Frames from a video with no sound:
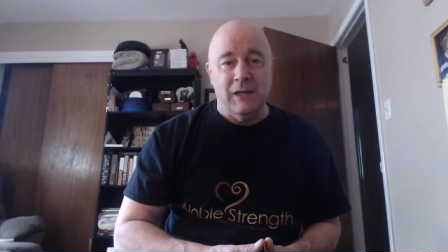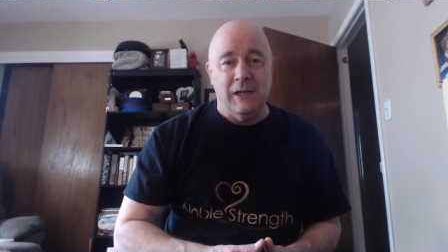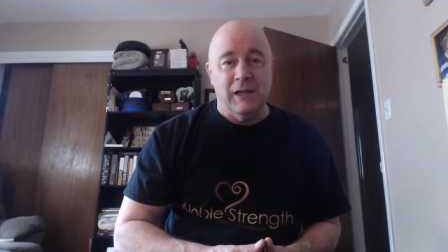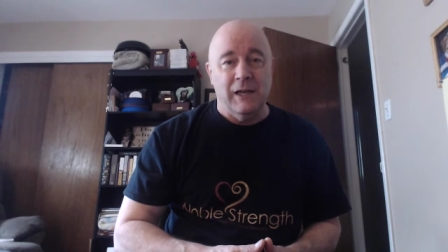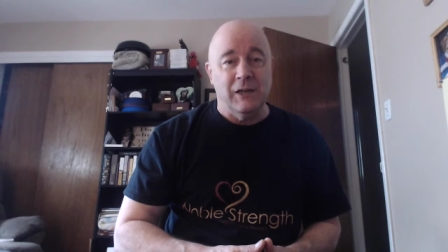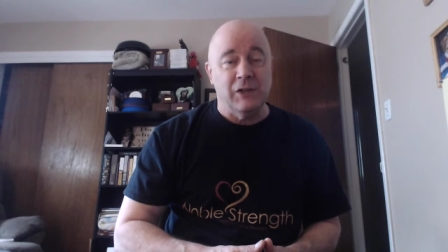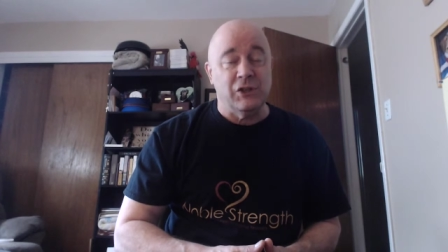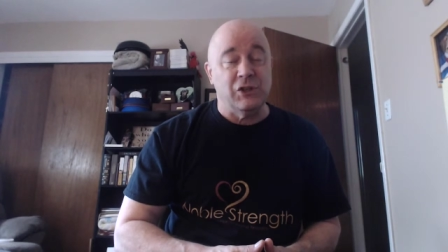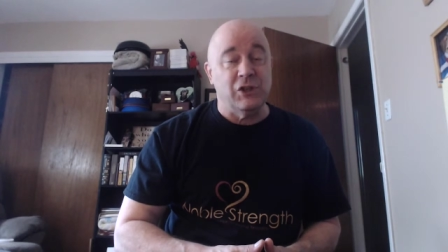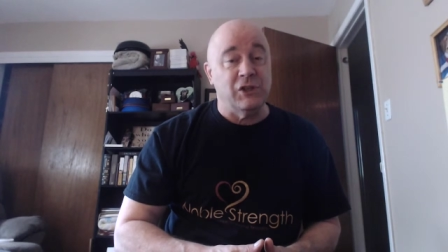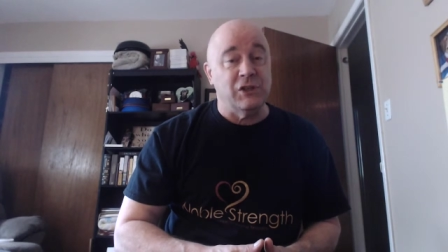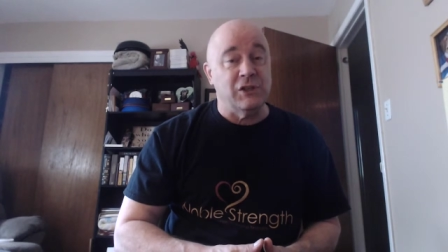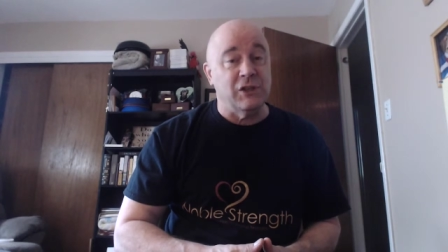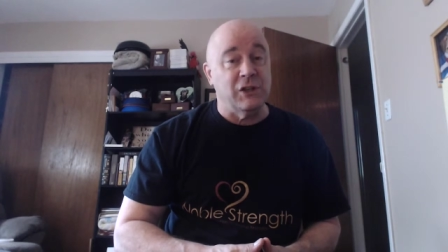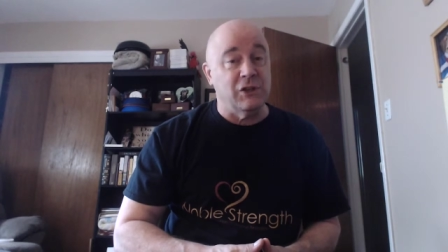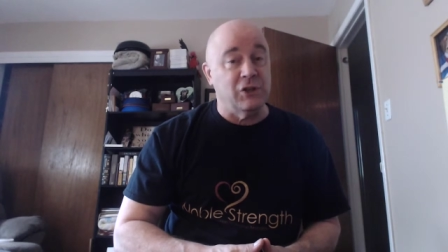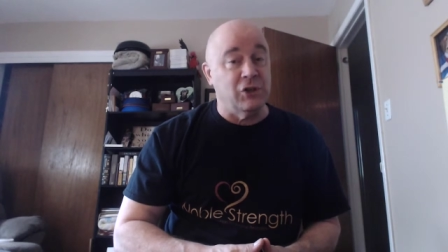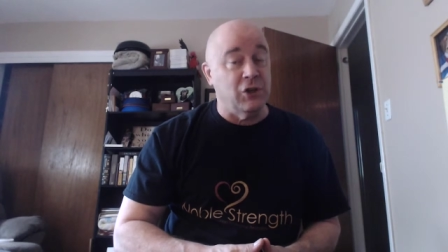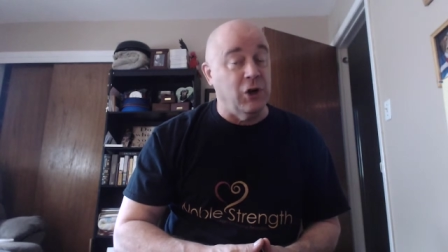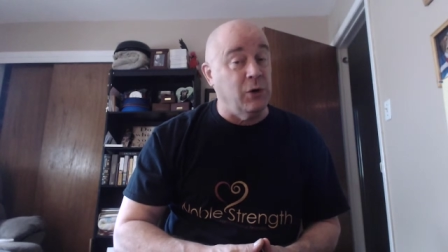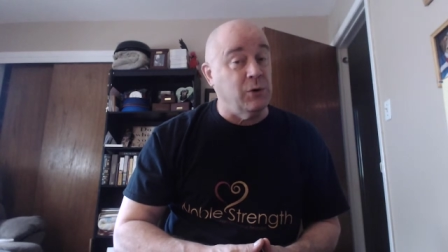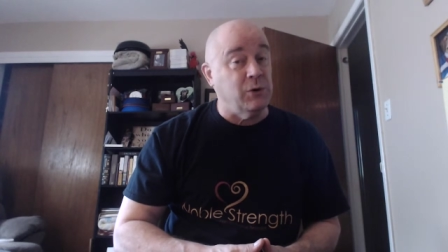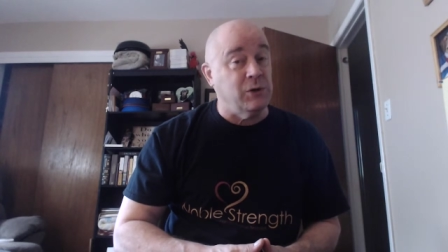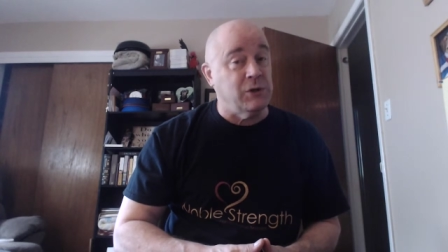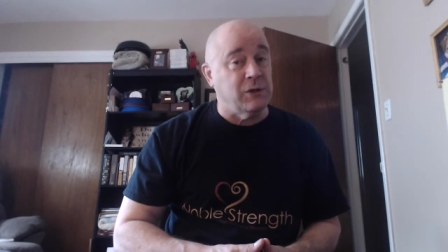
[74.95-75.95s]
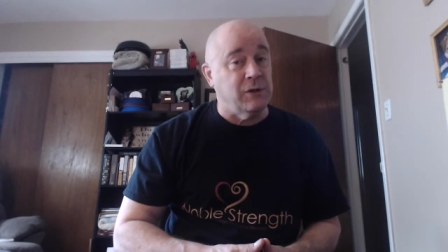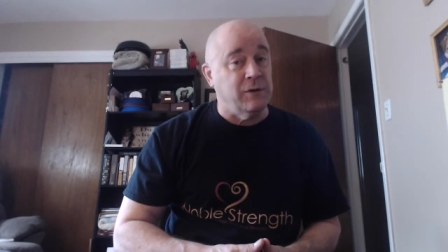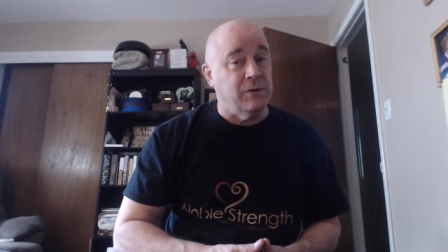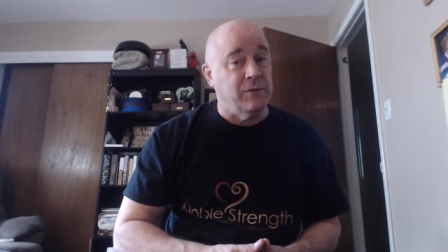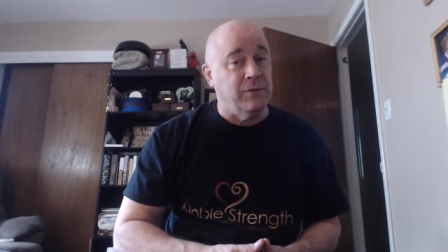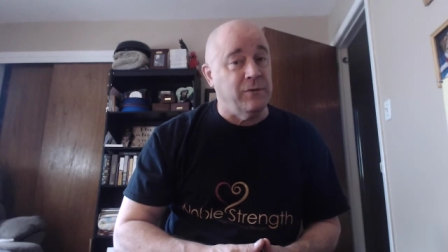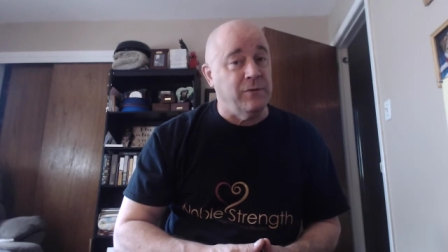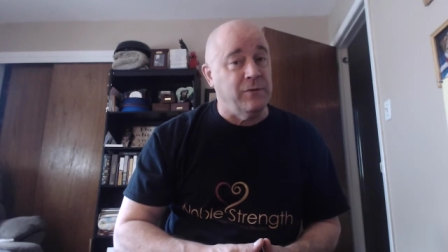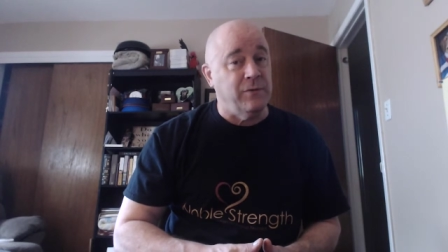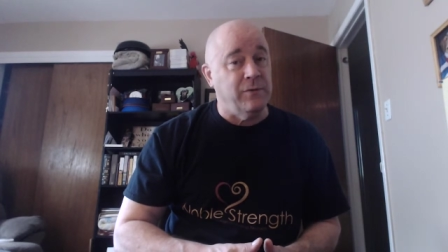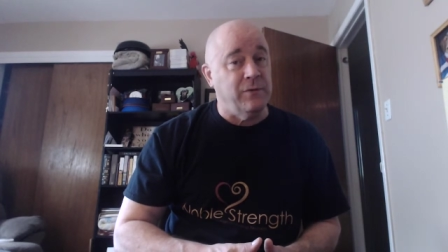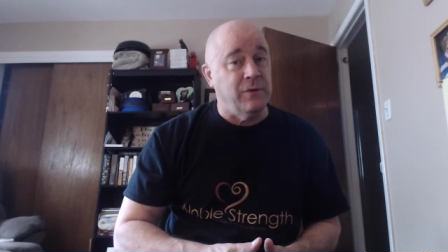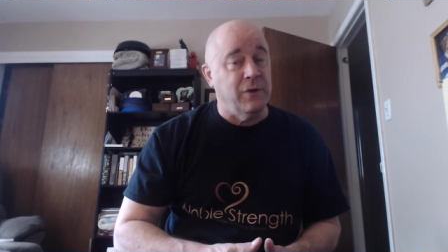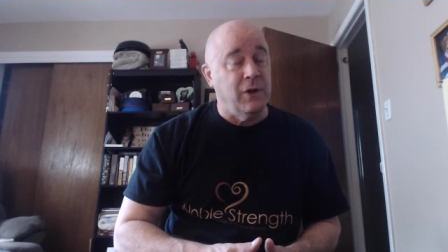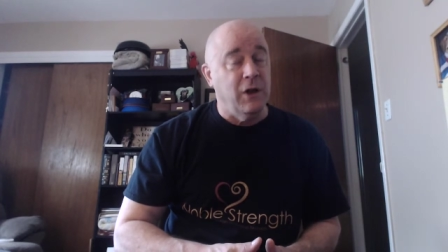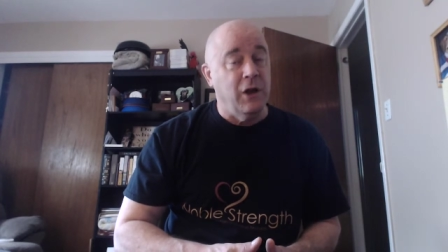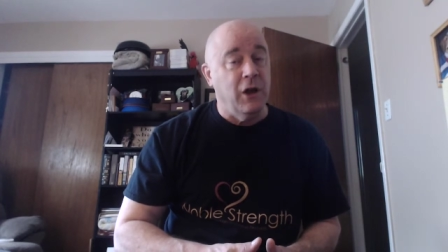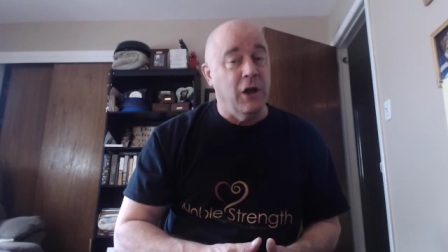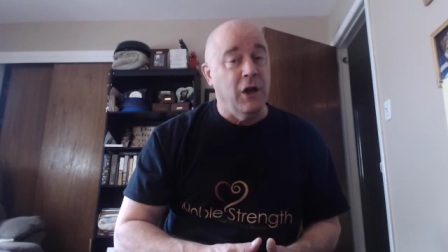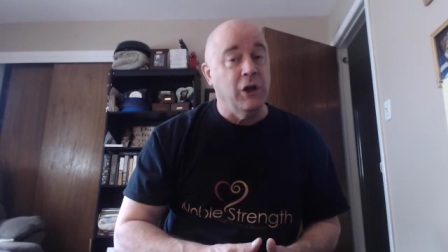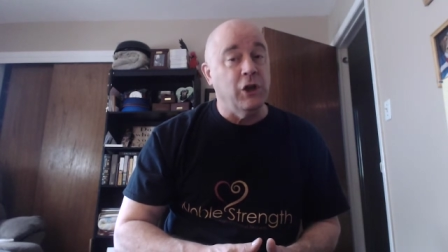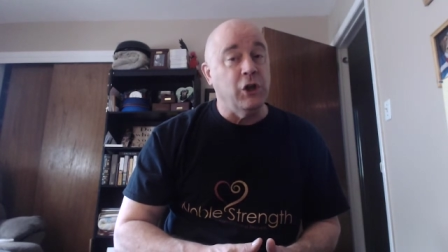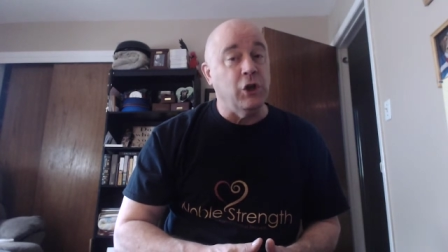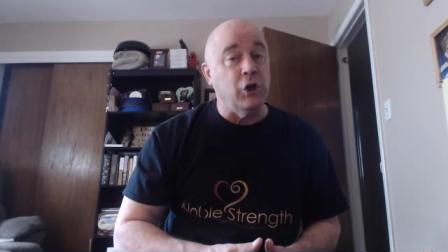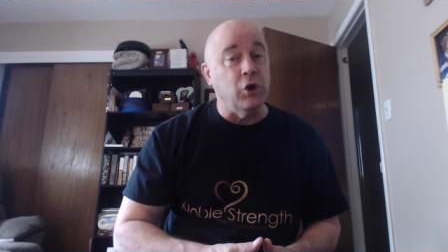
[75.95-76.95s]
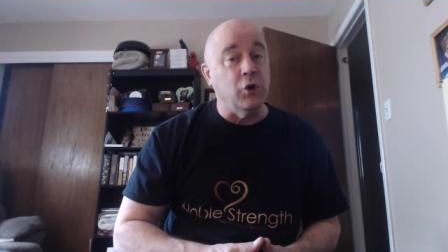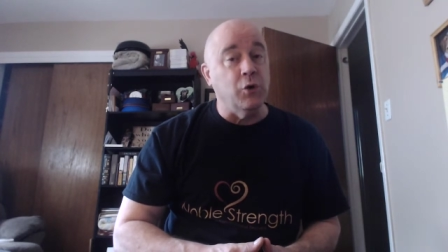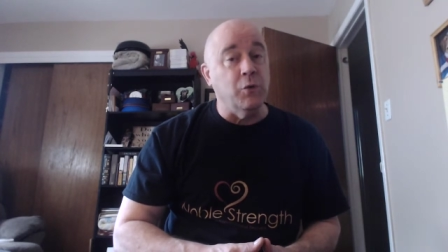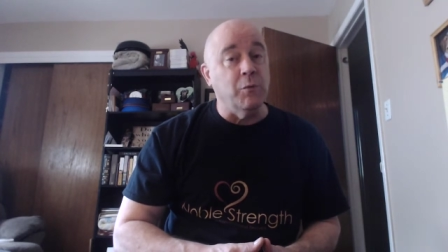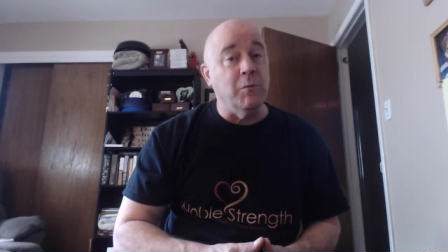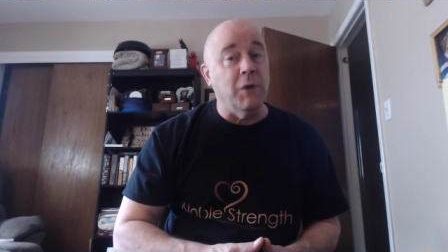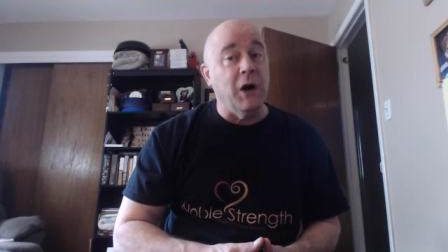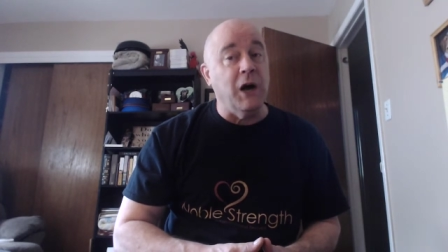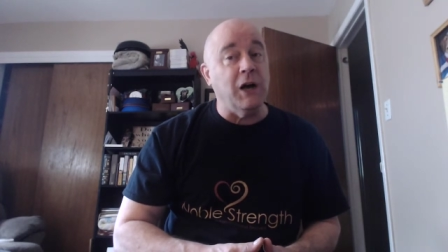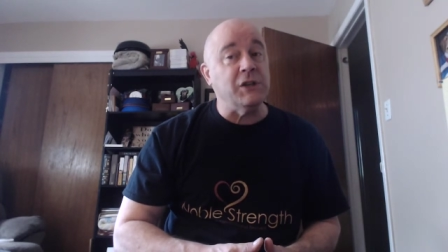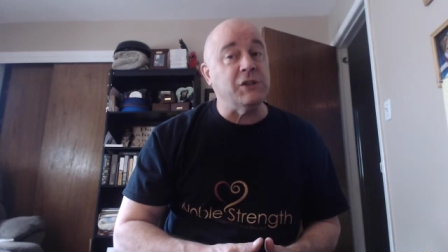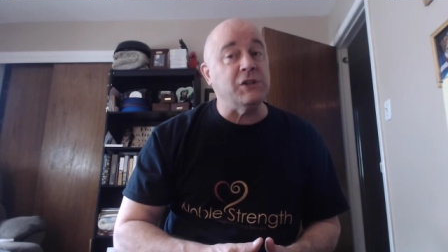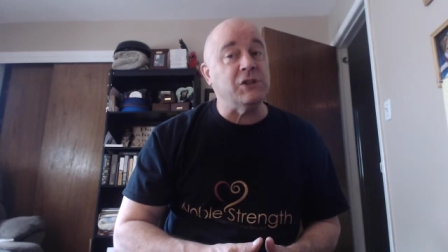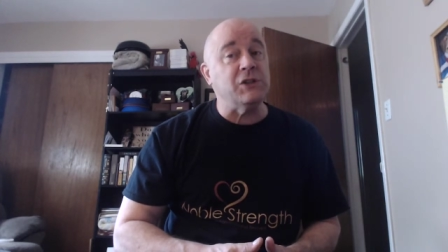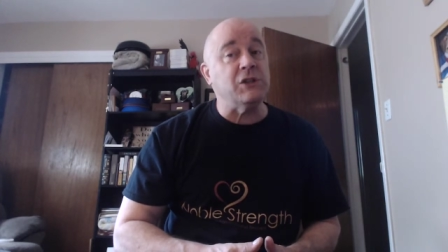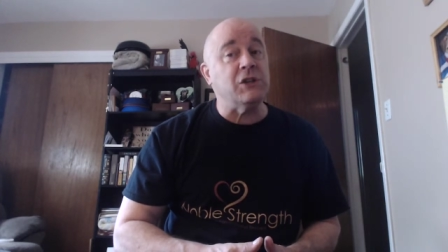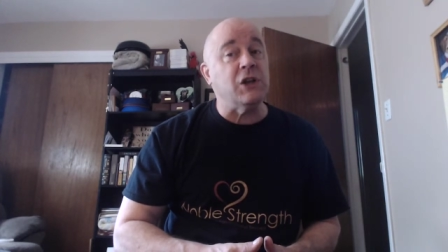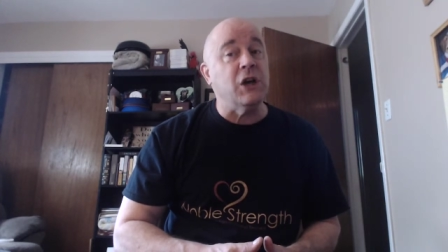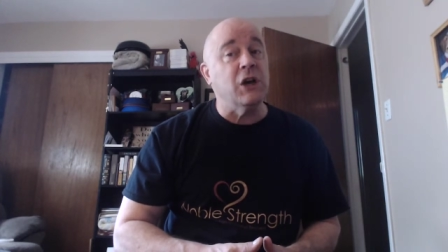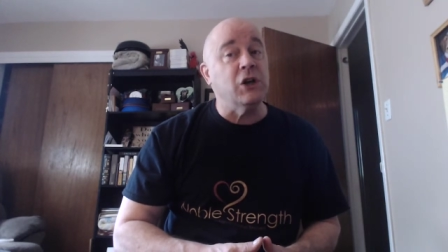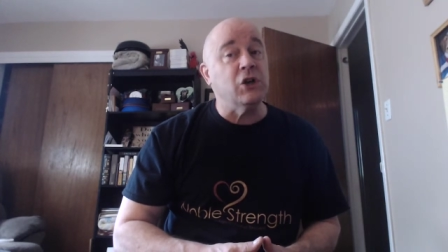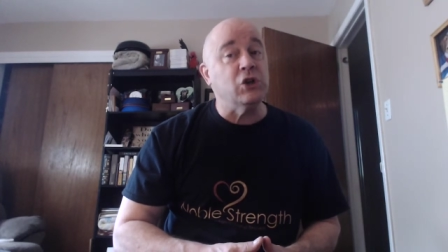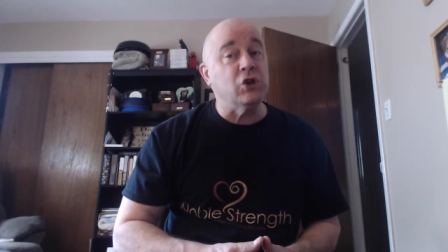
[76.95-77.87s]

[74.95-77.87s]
And she said, Joseph, you must